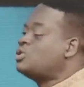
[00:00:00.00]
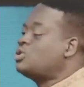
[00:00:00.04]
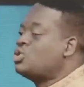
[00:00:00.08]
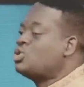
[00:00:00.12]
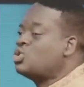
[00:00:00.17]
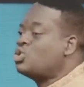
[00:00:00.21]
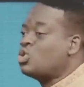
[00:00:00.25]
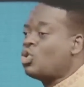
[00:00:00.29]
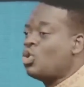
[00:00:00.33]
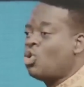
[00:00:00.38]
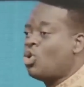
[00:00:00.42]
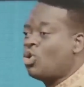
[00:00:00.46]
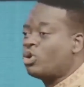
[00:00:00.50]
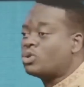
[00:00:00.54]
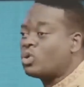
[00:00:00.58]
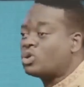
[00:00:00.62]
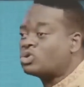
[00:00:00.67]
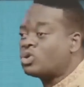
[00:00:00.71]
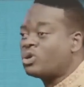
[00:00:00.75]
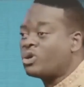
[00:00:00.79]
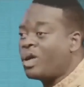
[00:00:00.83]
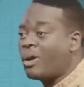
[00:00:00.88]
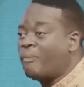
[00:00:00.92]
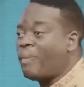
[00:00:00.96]
you know it
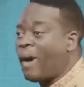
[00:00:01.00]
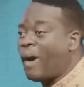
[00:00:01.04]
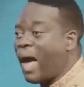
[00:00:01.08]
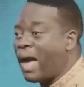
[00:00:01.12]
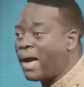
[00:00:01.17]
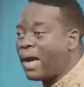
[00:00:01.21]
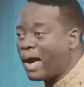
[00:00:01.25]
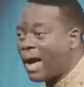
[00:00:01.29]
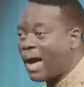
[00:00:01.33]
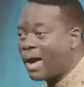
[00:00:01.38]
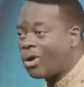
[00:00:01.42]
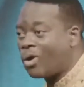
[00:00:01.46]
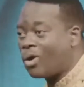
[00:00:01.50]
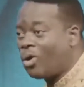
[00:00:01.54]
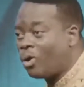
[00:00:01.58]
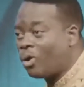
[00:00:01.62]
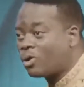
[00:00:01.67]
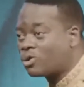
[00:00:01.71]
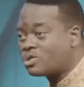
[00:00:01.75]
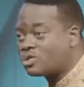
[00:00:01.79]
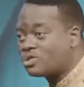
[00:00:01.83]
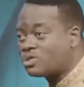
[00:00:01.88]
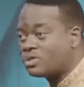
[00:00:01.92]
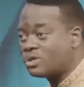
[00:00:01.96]
was on a bike I
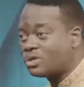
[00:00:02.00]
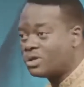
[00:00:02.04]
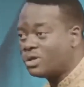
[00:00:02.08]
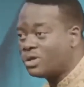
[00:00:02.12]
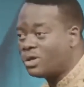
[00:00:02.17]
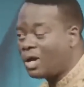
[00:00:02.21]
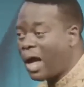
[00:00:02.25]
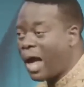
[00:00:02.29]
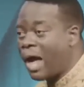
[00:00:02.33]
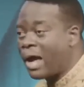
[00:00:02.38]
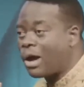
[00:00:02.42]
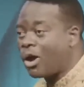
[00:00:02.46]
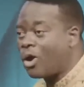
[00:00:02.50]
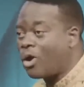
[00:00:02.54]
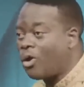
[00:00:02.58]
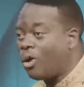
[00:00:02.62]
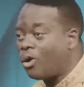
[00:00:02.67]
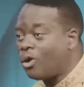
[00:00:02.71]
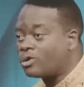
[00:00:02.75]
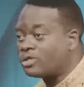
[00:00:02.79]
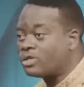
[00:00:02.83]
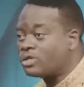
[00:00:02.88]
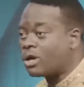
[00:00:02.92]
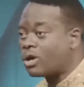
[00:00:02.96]
got
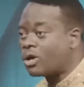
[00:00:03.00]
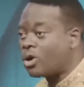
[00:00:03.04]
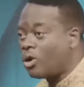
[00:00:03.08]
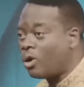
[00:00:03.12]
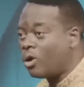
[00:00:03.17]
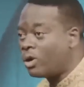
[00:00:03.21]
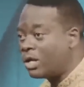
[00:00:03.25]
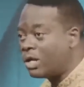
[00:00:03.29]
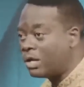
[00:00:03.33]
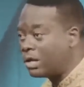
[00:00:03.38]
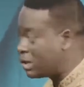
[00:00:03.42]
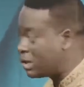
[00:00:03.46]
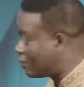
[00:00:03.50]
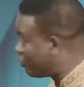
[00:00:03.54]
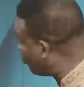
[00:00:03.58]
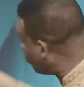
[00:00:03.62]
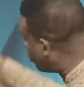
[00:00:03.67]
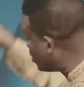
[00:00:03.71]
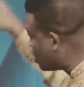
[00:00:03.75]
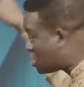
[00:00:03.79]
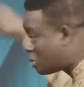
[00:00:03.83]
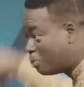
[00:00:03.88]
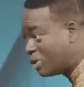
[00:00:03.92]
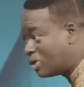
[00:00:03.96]
the calling
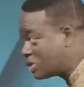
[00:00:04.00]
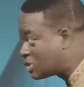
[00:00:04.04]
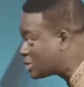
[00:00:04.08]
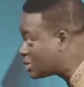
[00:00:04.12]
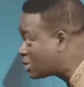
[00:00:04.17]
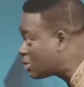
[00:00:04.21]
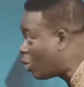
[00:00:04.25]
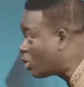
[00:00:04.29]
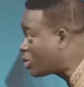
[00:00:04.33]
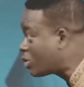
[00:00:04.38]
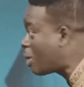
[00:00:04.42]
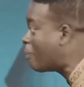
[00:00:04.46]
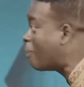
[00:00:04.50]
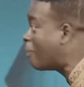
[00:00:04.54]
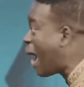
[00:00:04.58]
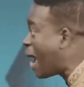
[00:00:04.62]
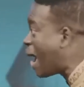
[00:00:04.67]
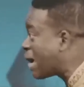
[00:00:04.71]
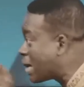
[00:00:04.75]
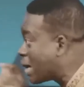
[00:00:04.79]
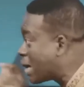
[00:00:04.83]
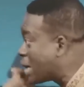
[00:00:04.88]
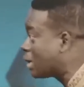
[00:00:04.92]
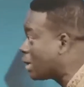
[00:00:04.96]
for this ministry? On a
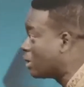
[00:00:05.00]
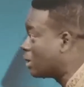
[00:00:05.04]
bike.